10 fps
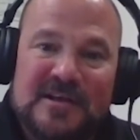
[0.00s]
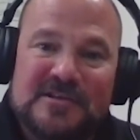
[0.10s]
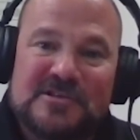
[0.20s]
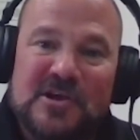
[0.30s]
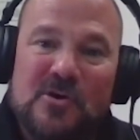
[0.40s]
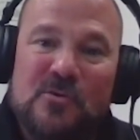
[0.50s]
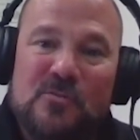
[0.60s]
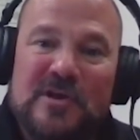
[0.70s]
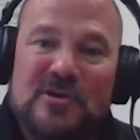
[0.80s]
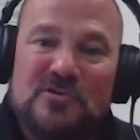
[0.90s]
So
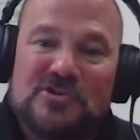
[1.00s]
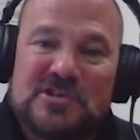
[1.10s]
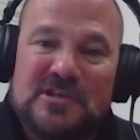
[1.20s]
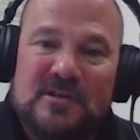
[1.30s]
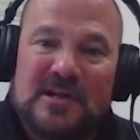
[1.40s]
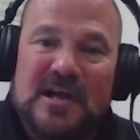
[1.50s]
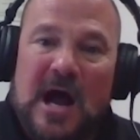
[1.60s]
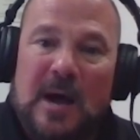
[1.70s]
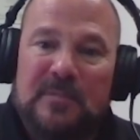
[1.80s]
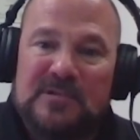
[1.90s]
when you're still
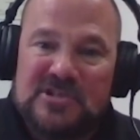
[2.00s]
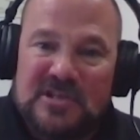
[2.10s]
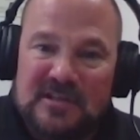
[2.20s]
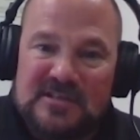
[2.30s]
accomplishing